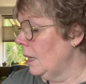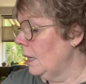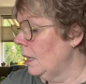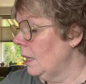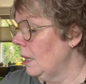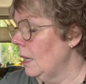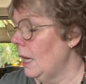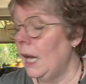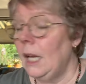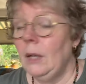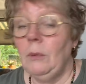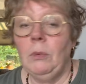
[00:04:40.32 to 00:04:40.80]

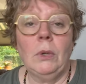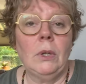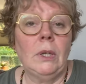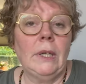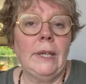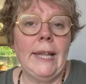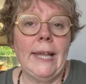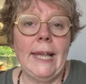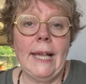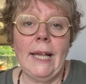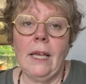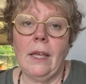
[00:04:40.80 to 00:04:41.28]
I will
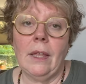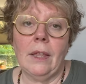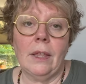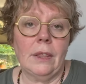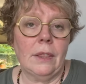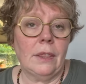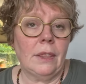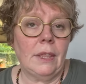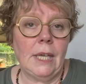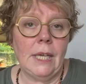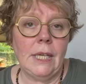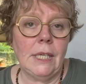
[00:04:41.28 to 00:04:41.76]
link
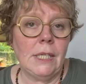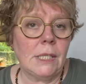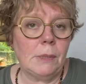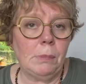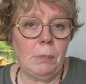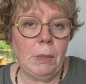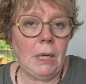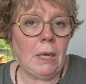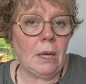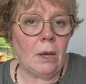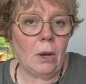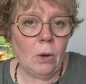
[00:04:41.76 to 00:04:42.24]
things
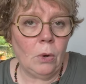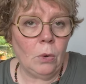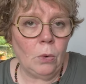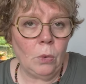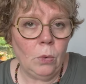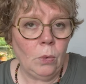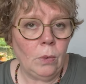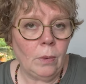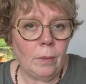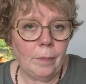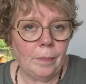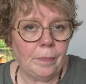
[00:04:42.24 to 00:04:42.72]

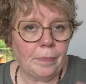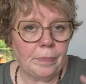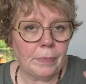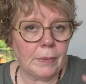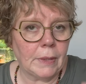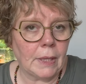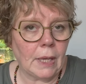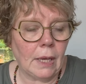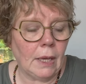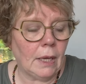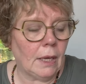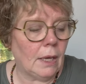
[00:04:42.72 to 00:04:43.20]
below
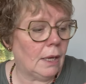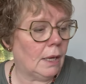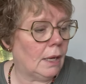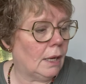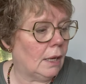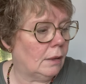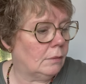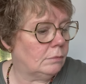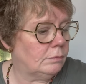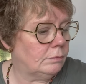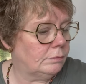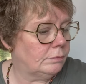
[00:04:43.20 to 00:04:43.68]

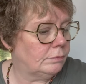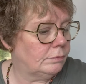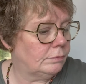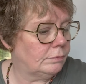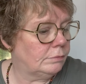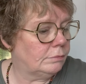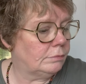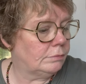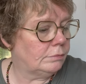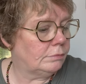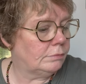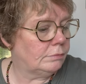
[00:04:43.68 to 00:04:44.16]

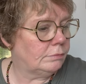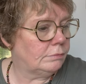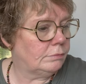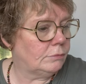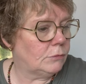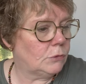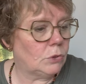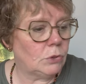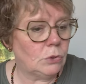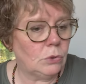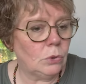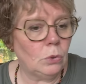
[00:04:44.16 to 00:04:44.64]

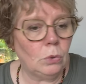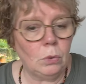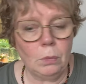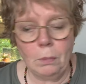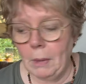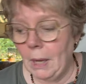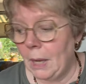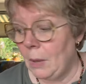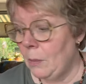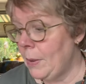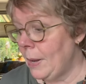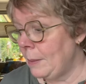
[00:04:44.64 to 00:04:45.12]
to
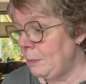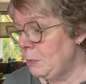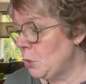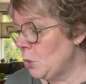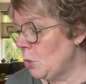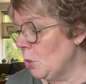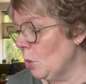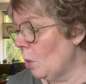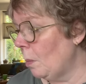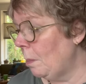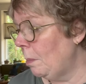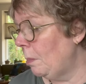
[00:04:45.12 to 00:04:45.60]
my web
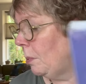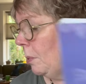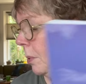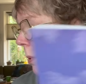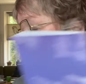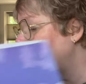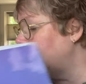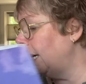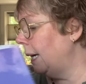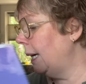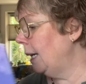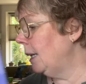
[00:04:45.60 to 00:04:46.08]
shop,
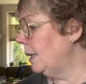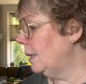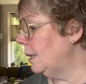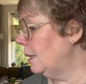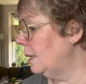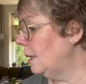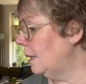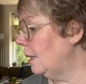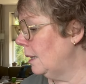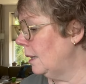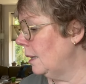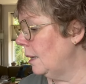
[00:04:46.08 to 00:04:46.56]
and
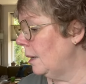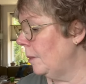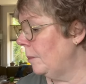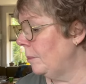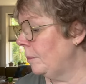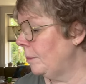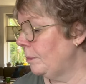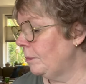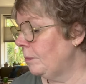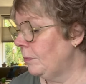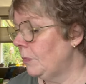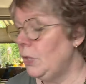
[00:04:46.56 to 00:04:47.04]

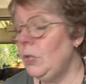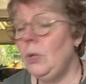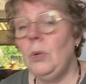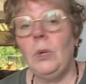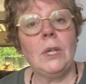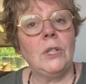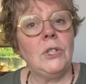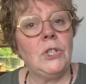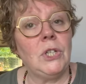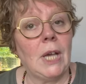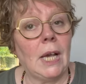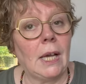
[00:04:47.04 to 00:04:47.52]
you
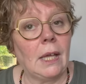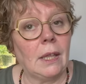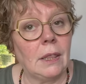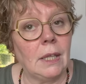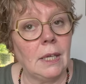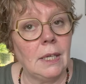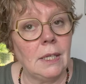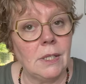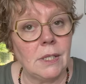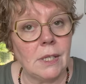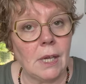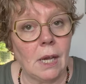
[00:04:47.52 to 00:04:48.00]
can check
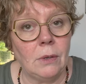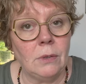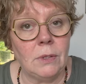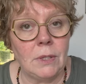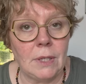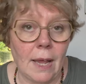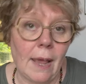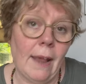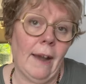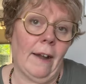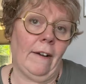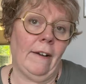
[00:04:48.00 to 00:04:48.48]
things out
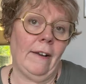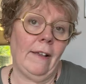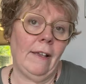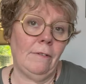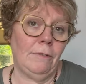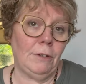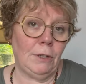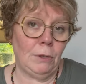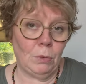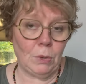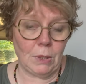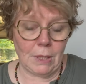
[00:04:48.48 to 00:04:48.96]
there
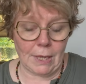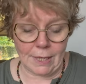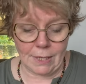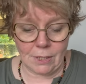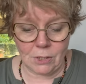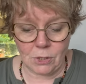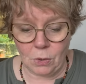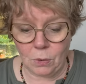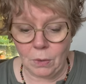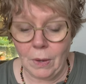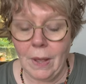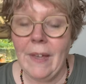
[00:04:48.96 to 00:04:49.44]
if you would like
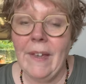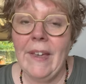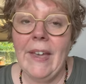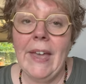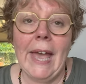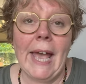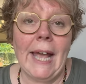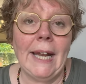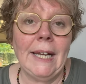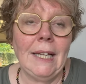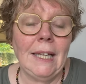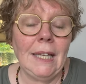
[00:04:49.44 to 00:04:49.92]
to.
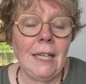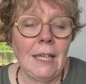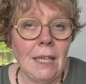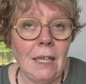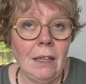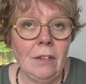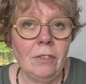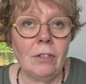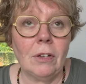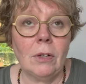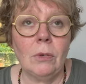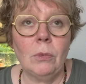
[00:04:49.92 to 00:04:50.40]
And
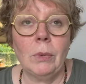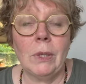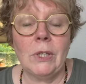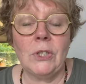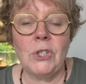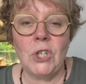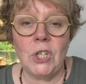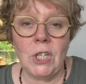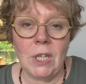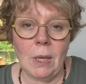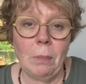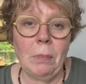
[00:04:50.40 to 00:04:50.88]
even with
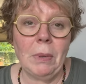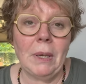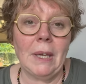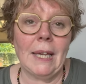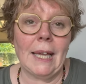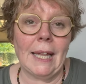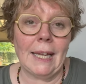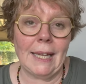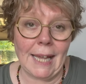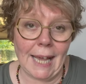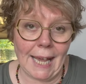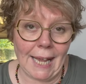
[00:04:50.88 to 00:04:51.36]
shipping
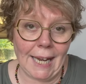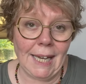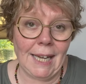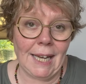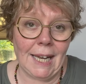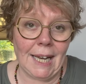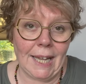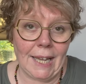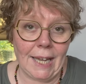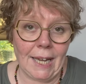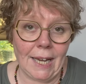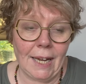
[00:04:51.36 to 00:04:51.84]
and
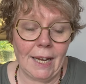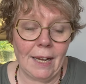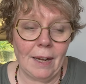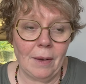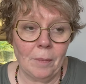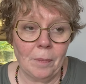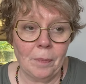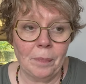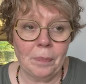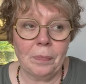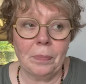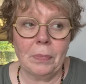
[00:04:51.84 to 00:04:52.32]
handling,
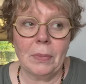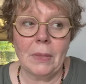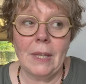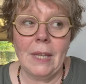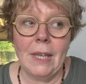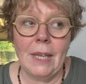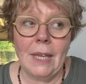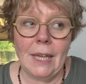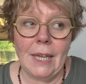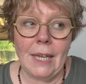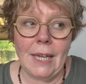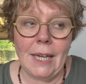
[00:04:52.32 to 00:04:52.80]

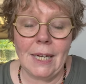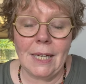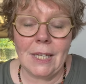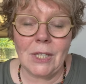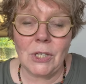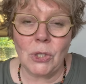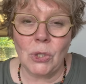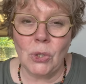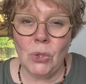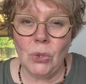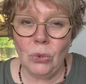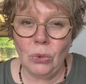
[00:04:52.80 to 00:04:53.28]
it
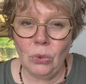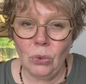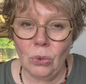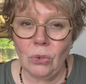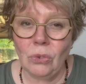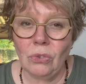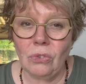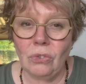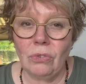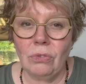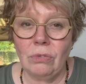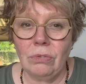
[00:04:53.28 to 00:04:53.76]
is
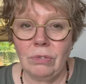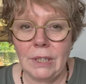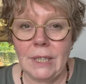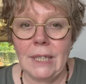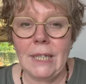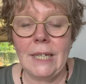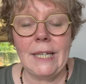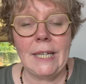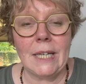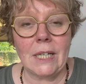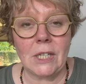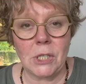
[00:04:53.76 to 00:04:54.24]
not
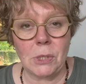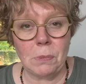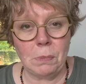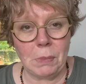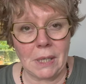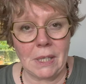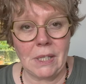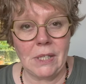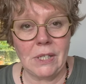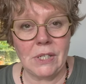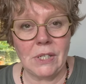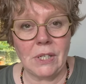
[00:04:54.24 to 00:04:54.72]
really
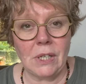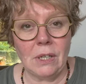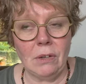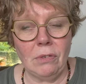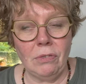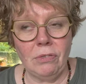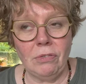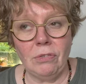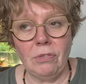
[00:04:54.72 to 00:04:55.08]
expensive